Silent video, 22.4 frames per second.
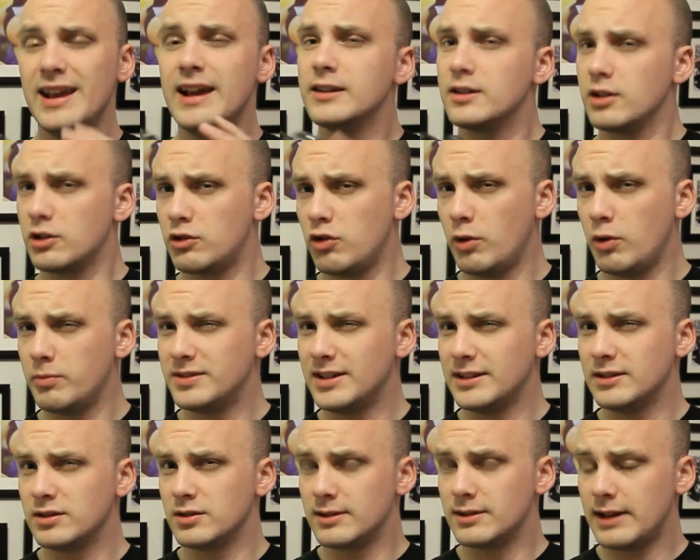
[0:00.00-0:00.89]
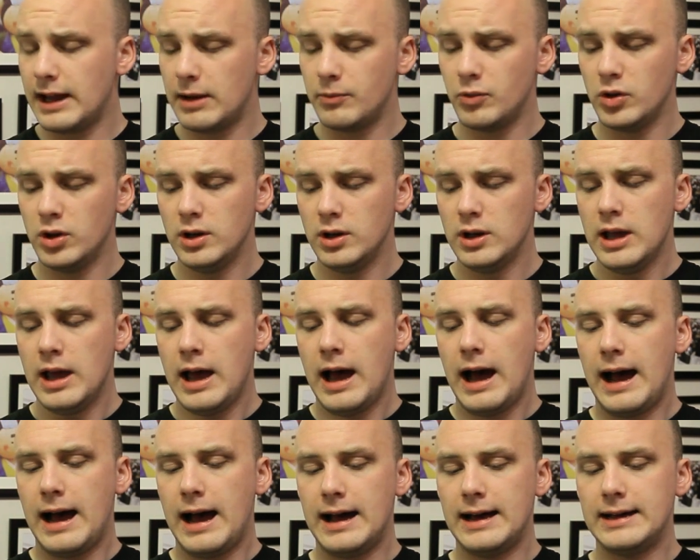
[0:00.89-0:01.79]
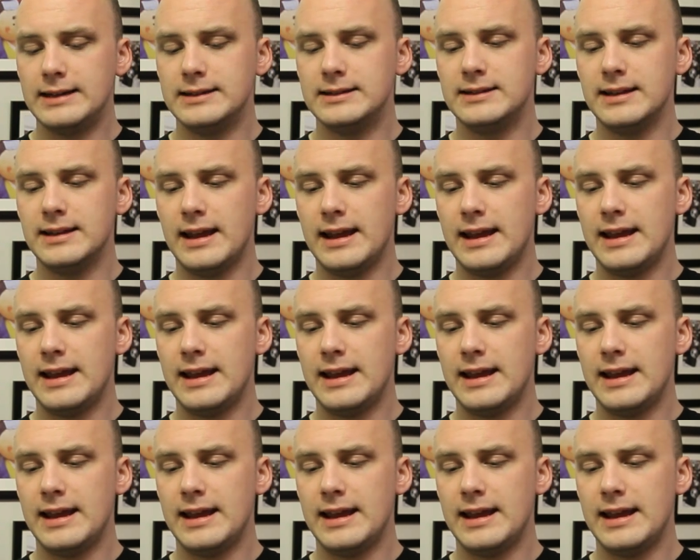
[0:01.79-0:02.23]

It's a crop sensor camera, and